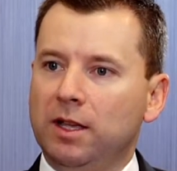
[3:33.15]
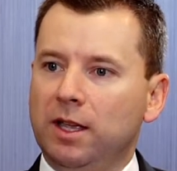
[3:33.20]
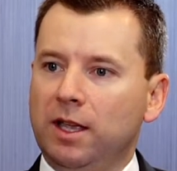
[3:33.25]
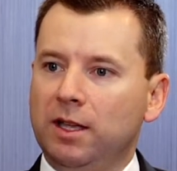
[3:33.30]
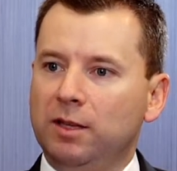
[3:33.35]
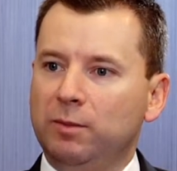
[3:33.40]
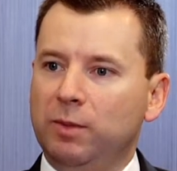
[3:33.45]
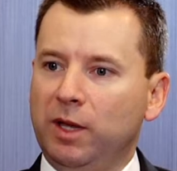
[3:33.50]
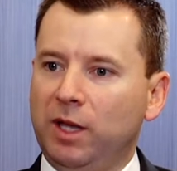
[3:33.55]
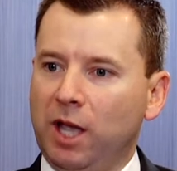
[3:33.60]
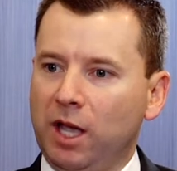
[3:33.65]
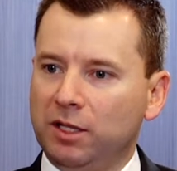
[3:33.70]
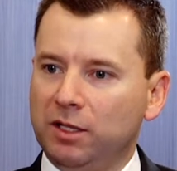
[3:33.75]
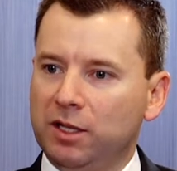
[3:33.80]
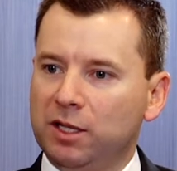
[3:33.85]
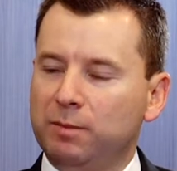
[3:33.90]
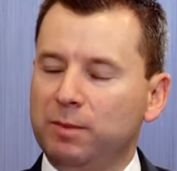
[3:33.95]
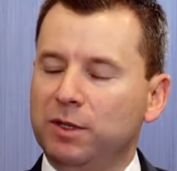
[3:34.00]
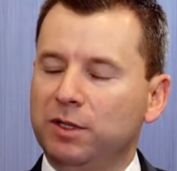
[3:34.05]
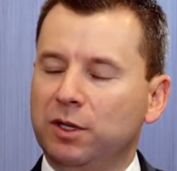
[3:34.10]
is because of
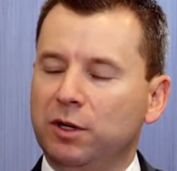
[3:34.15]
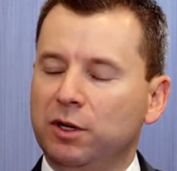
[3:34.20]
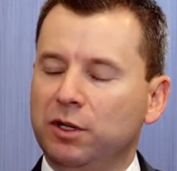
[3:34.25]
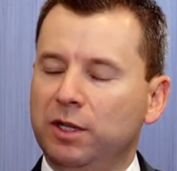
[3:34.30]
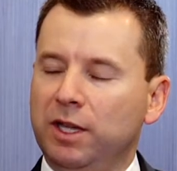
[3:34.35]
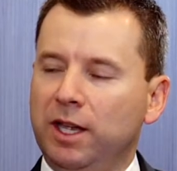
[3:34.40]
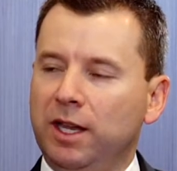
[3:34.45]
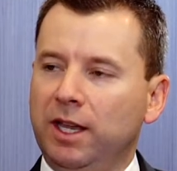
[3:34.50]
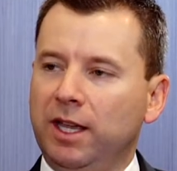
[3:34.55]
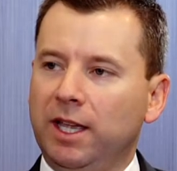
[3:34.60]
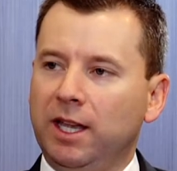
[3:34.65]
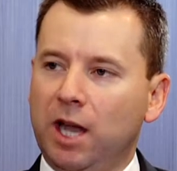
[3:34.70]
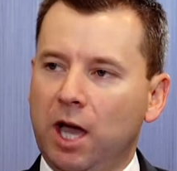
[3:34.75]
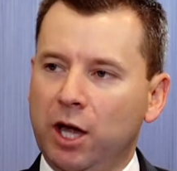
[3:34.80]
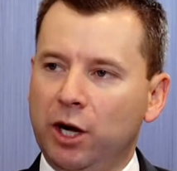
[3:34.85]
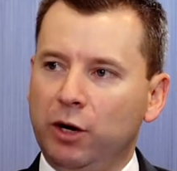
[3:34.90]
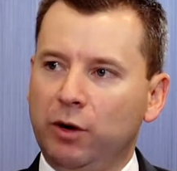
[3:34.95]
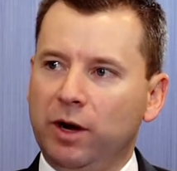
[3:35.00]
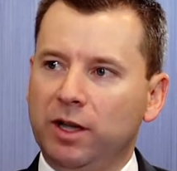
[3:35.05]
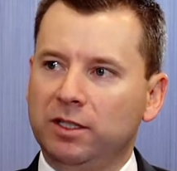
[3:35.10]
this misunderstanding and
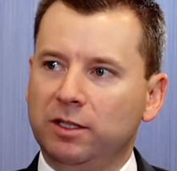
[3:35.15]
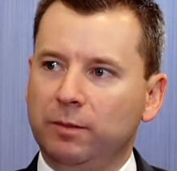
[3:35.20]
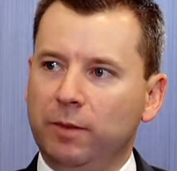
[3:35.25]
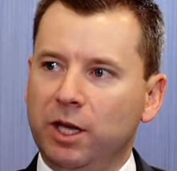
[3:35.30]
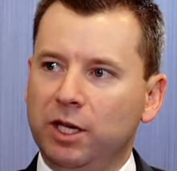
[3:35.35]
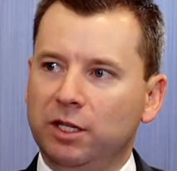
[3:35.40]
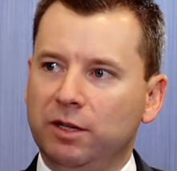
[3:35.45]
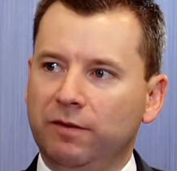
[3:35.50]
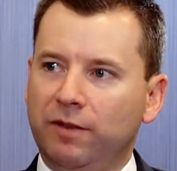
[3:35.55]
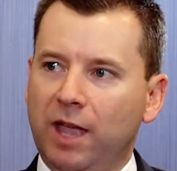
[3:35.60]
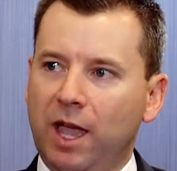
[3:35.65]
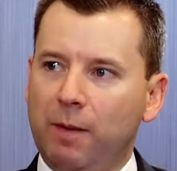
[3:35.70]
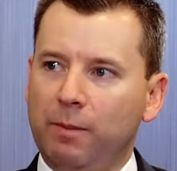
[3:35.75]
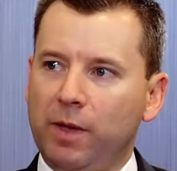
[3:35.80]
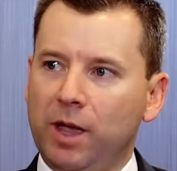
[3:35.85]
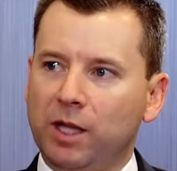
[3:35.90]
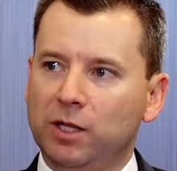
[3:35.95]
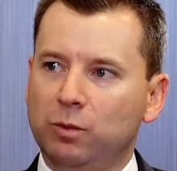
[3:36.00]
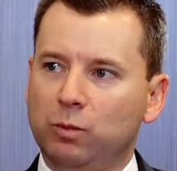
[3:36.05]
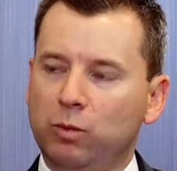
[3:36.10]
underestimation of
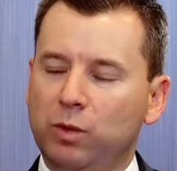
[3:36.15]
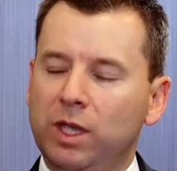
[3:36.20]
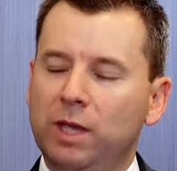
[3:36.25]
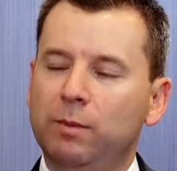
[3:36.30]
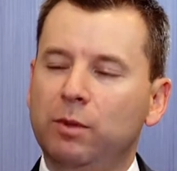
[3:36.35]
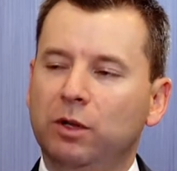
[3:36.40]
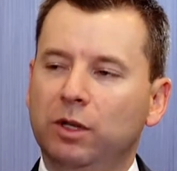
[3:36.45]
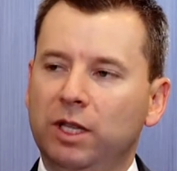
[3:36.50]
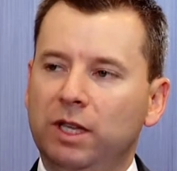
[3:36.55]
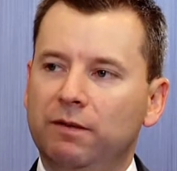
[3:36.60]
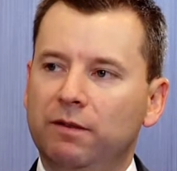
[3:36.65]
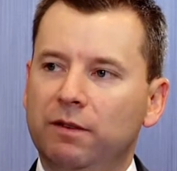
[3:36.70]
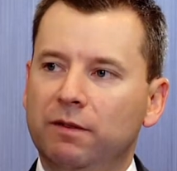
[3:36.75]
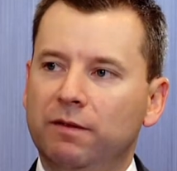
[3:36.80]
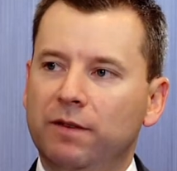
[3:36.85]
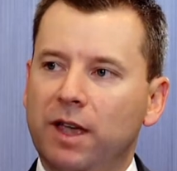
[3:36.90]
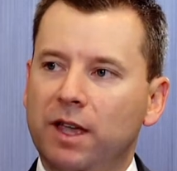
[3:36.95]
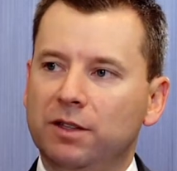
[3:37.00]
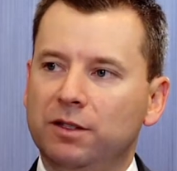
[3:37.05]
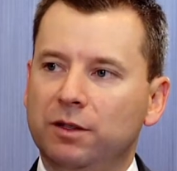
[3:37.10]
CapEx, we believe
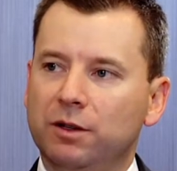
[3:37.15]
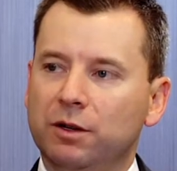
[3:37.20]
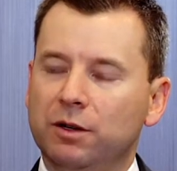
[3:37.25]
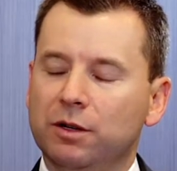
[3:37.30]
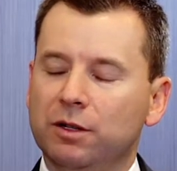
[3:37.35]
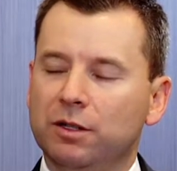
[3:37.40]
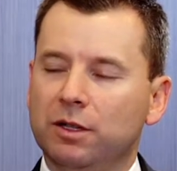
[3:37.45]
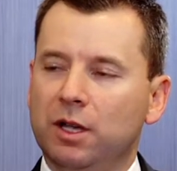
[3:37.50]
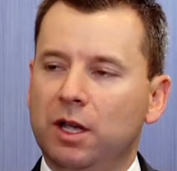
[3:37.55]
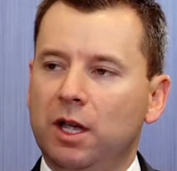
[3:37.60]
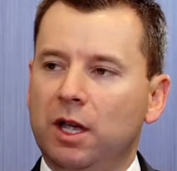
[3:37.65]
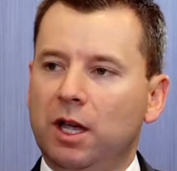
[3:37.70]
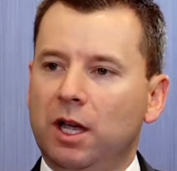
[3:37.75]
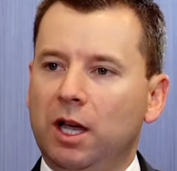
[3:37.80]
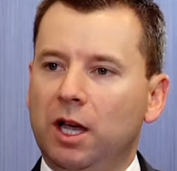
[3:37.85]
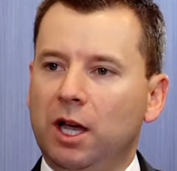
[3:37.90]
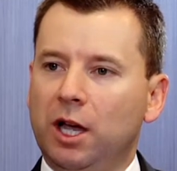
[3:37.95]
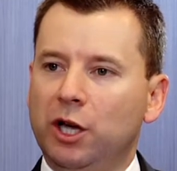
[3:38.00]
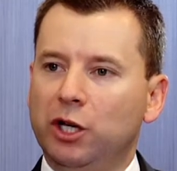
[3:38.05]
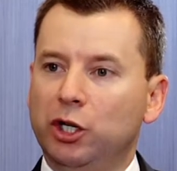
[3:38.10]
investors
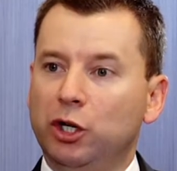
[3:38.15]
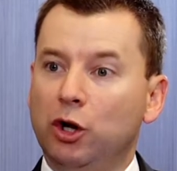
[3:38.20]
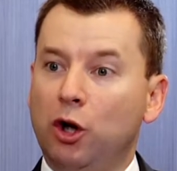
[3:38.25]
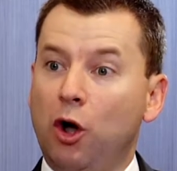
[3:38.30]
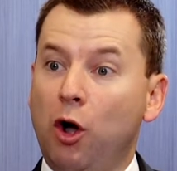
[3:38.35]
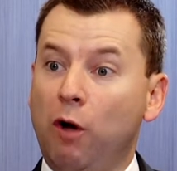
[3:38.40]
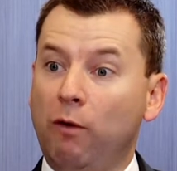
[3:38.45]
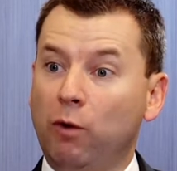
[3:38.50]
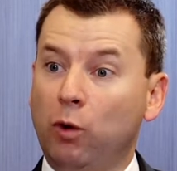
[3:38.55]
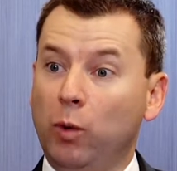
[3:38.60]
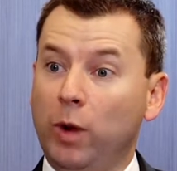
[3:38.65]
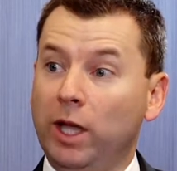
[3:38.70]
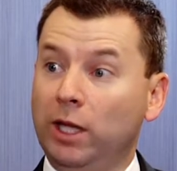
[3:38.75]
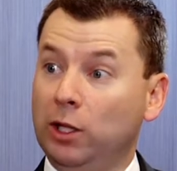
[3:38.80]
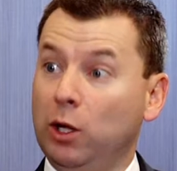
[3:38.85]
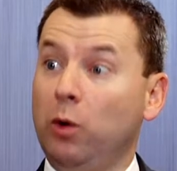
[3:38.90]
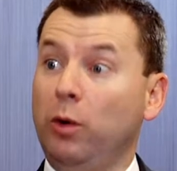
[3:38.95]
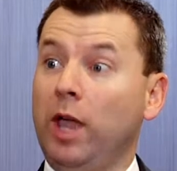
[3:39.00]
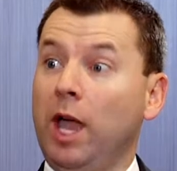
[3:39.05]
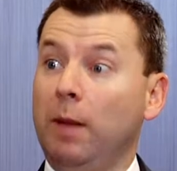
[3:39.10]
should overweight
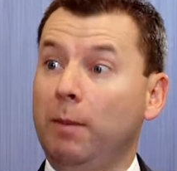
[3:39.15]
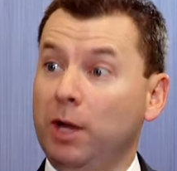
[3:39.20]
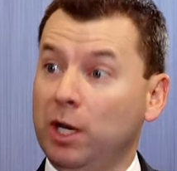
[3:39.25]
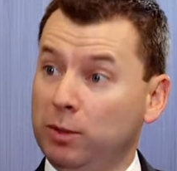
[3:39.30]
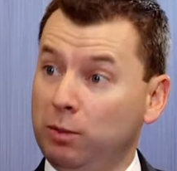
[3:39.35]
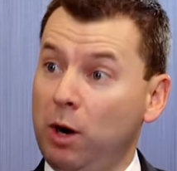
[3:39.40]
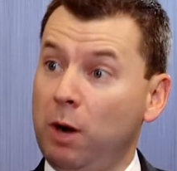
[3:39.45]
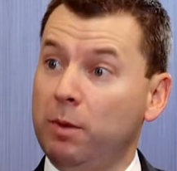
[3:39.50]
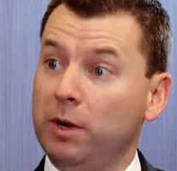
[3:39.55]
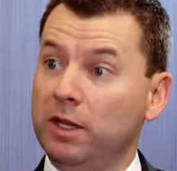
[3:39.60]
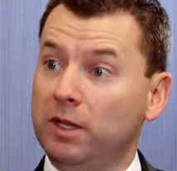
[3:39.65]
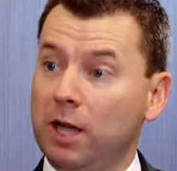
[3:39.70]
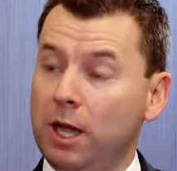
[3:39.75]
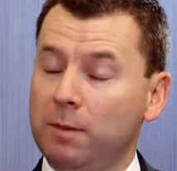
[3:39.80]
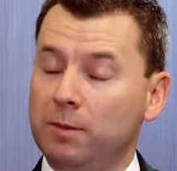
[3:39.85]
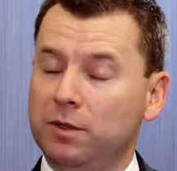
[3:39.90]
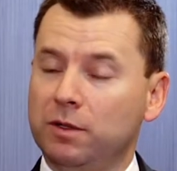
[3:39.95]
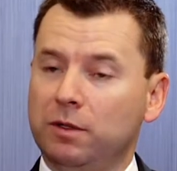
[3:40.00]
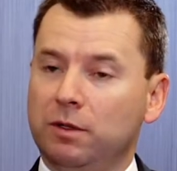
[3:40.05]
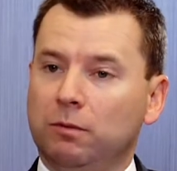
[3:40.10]
low CapEx property
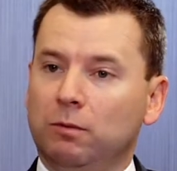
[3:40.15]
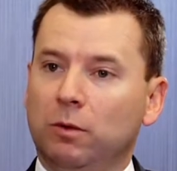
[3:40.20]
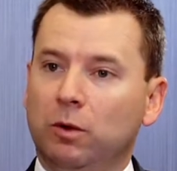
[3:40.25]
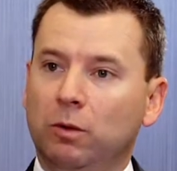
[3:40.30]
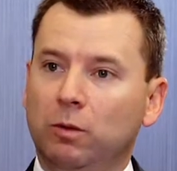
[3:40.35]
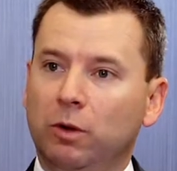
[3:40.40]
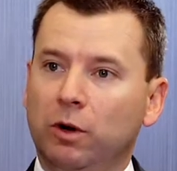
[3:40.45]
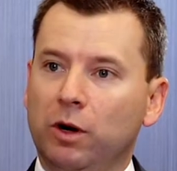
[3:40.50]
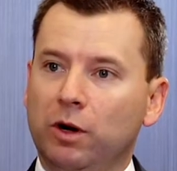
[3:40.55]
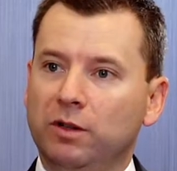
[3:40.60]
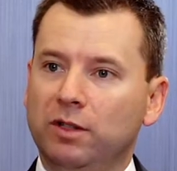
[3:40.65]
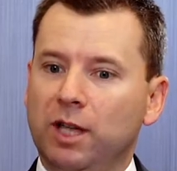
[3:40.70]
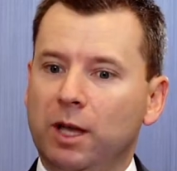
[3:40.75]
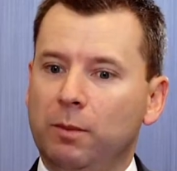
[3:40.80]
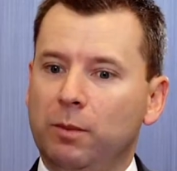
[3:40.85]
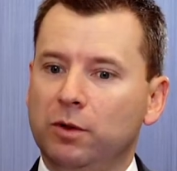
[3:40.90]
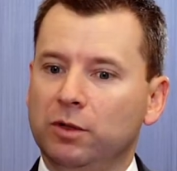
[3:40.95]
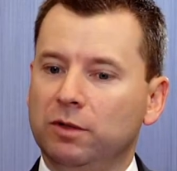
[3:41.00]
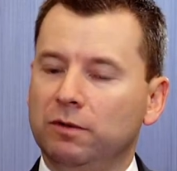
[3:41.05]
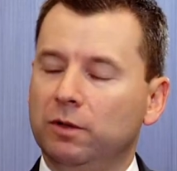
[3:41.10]
types. Well, what are
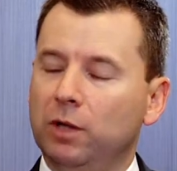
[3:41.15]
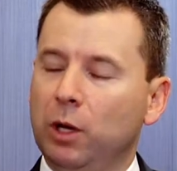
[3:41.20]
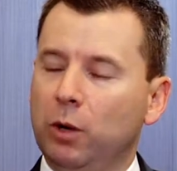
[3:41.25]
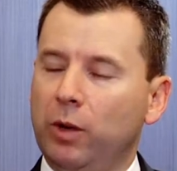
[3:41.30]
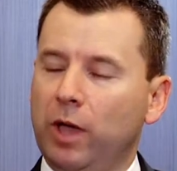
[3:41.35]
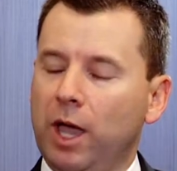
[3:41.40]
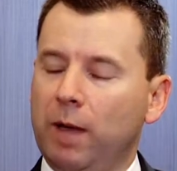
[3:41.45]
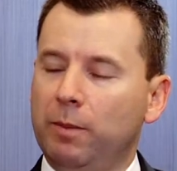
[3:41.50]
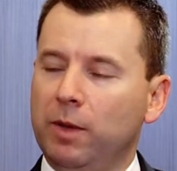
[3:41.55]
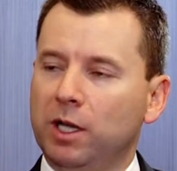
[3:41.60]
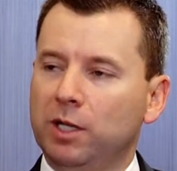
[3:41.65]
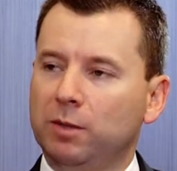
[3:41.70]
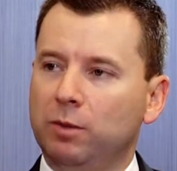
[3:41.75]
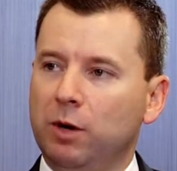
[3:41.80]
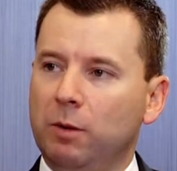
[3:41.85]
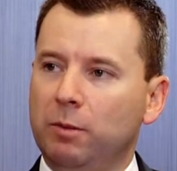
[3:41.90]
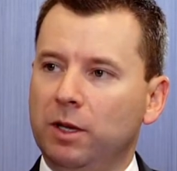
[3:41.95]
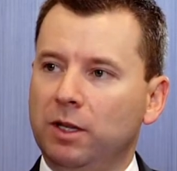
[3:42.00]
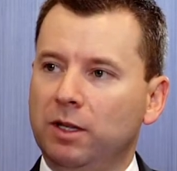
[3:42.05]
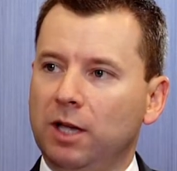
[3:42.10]
examples of low CapEx
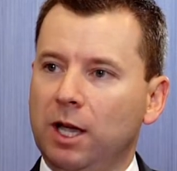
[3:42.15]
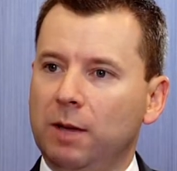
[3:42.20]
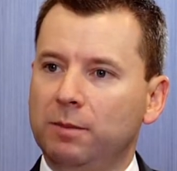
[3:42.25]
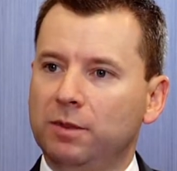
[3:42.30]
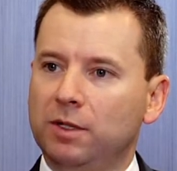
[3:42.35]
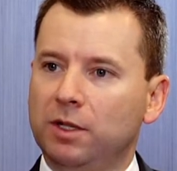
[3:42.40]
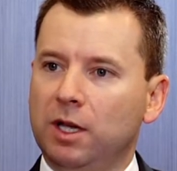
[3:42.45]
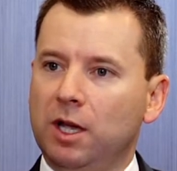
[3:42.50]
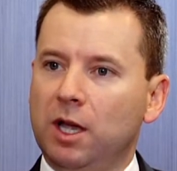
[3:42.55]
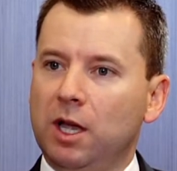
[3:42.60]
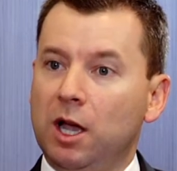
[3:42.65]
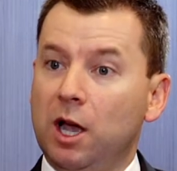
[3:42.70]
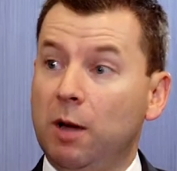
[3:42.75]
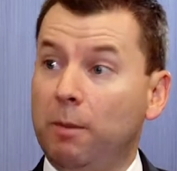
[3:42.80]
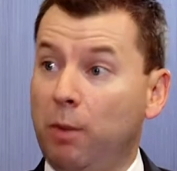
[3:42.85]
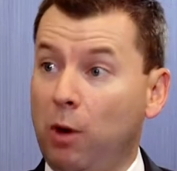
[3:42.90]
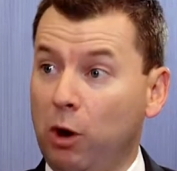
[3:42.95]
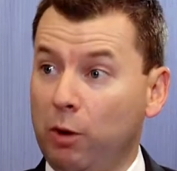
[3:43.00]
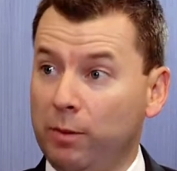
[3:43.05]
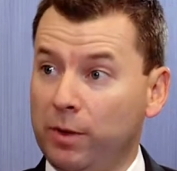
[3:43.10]
property types?
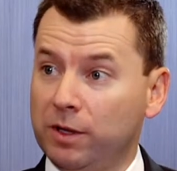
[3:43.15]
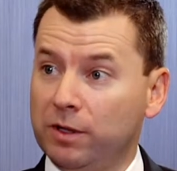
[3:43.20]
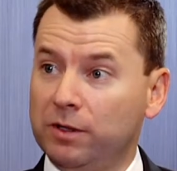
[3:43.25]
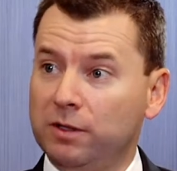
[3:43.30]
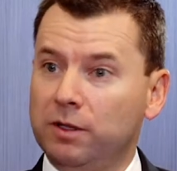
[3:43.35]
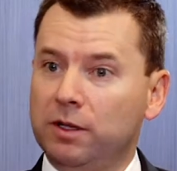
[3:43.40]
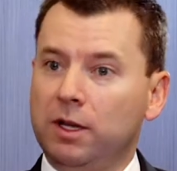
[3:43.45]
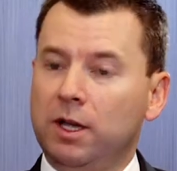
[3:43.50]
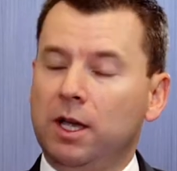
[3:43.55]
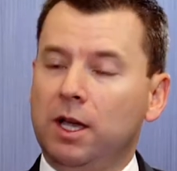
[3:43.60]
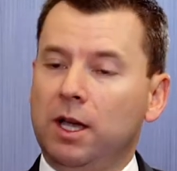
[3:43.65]
Apartments,